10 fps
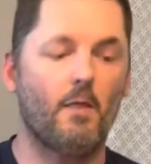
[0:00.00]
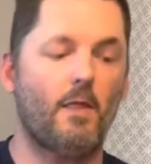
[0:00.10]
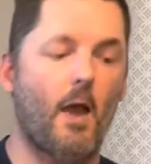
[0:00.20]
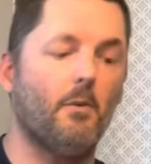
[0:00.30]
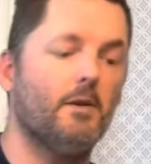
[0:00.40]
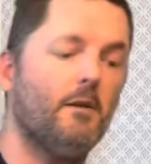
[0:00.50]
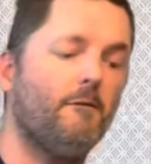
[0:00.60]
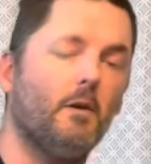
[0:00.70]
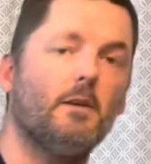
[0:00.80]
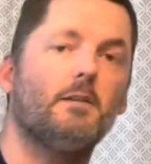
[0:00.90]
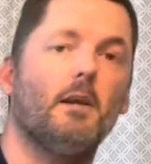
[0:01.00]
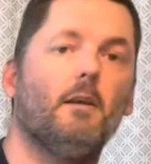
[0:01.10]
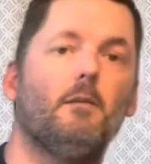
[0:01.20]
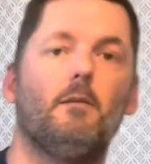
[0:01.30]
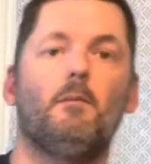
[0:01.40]
That one did fully seat.
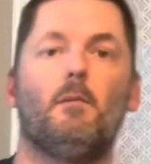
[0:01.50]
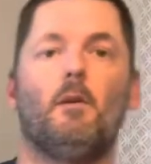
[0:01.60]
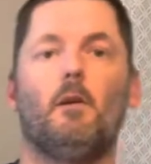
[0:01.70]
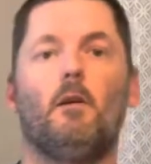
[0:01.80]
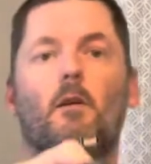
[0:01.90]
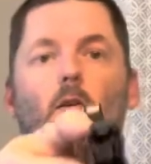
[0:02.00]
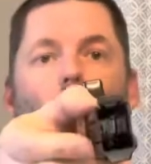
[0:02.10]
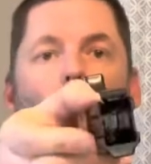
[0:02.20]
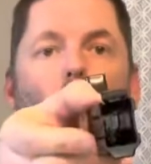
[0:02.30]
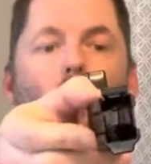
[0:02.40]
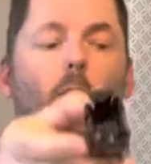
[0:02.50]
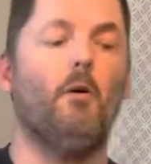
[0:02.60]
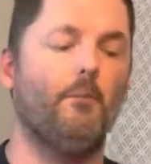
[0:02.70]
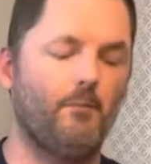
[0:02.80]
No more ammo.